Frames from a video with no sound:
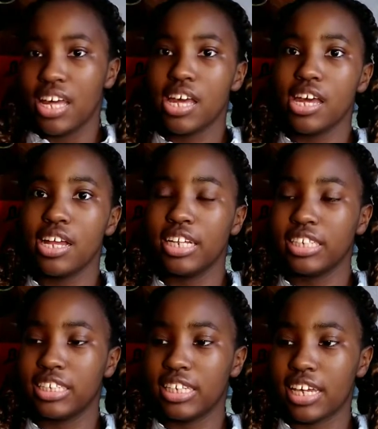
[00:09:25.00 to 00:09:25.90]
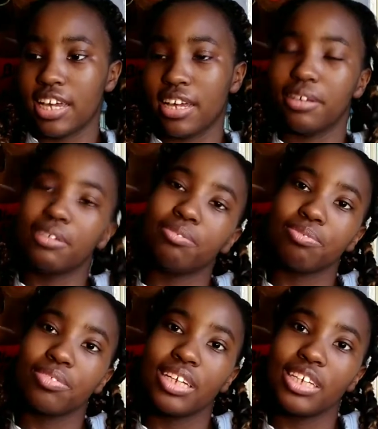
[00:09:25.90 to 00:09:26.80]
And let's see.
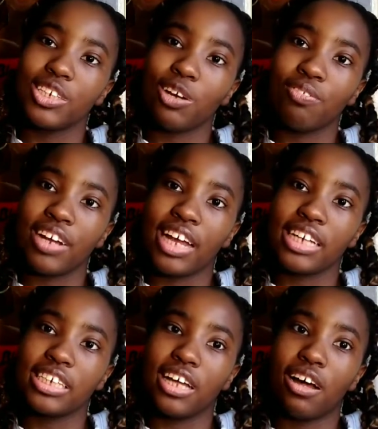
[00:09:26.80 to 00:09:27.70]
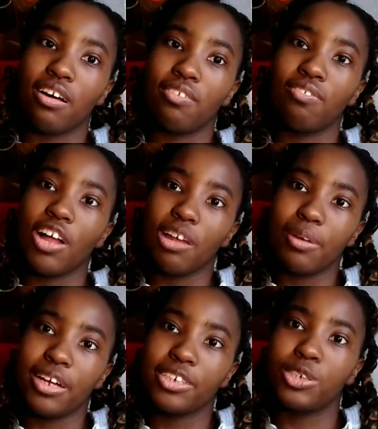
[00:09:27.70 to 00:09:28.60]
Don't forget to follow
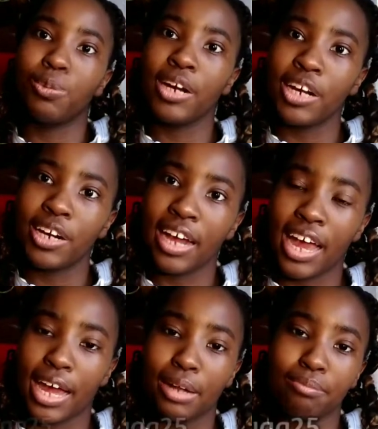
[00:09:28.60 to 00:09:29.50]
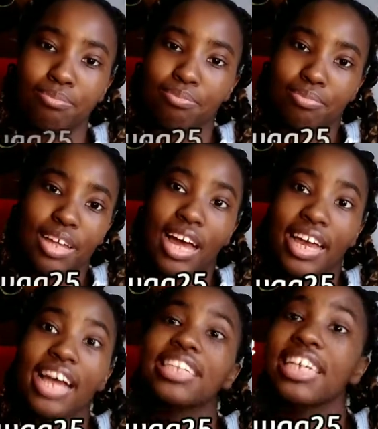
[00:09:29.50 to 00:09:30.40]
me on Twitter and, I
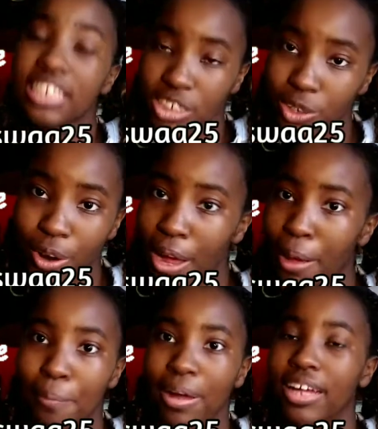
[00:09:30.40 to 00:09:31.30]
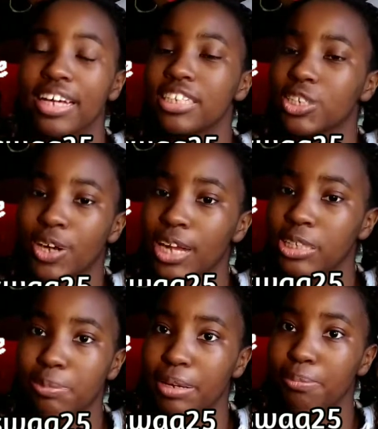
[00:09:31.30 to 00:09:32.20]
guess, Instagram. But
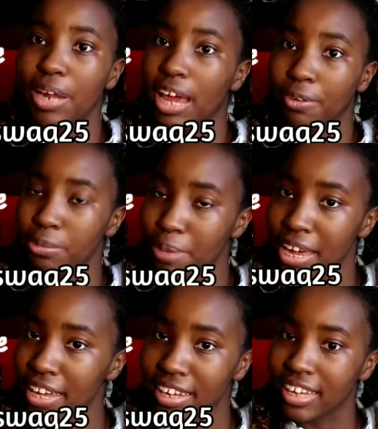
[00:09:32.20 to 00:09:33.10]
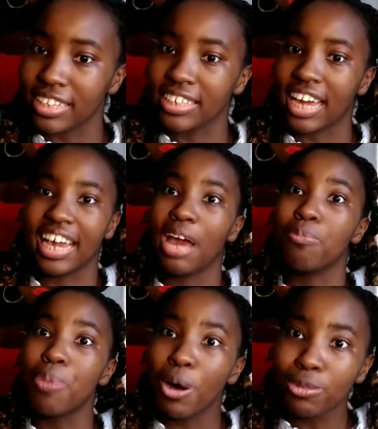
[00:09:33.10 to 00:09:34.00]
Instagram's been playing with me because I
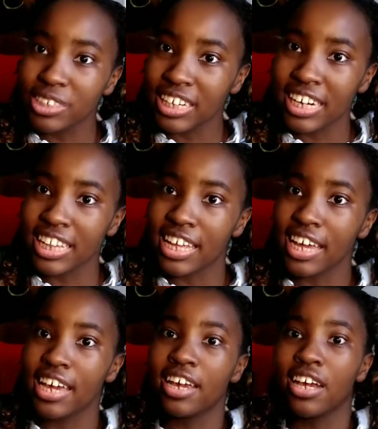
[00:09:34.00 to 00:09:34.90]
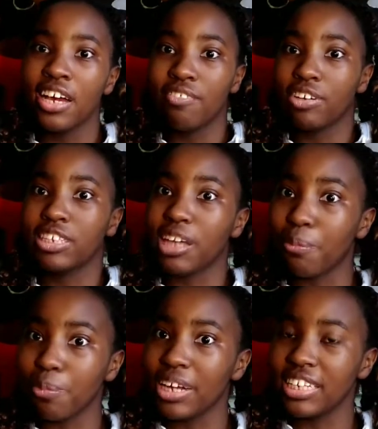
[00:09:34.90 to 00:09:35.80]
can't post anything for
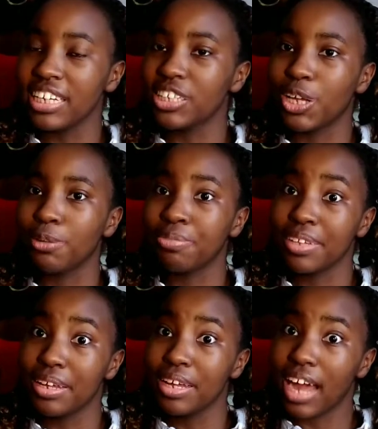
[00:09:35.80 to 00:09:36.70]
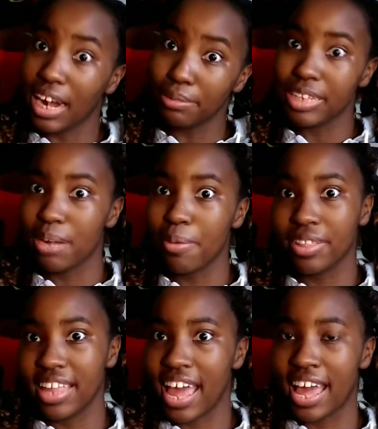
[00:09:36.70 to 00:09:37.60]
some reason. So, kind of upset
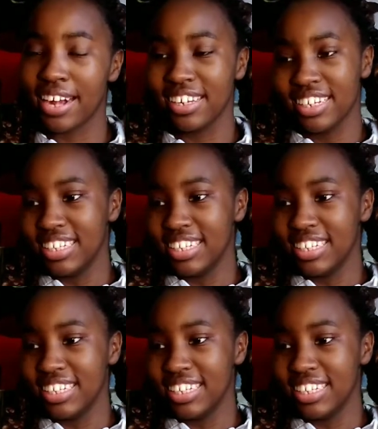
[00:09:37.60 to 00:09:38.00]
about that.